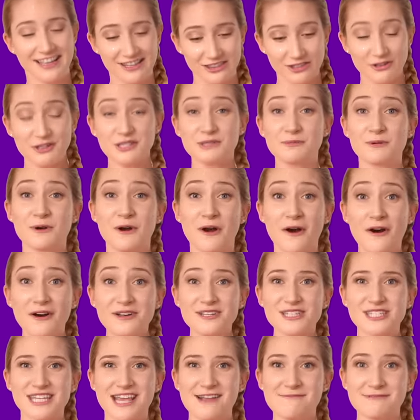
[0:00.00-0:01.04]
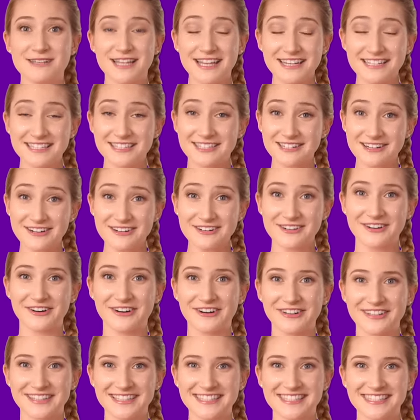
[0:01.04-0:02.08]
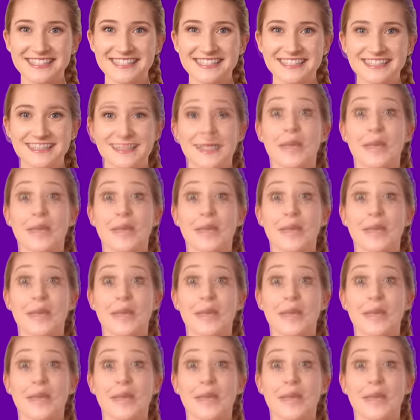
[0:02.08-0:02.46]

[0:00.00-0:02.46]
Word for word: Those were all shaped like circles.